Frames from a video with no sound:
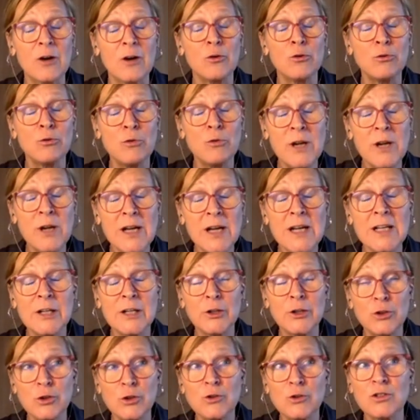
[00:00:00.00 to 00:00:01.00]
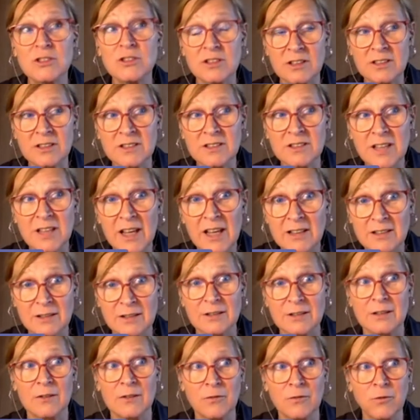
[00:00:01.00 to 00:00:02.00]
really huge
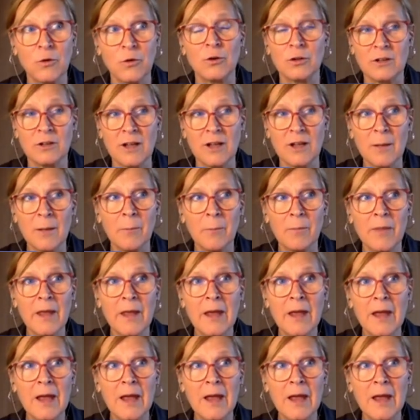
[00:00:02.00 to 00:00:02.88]
success for them,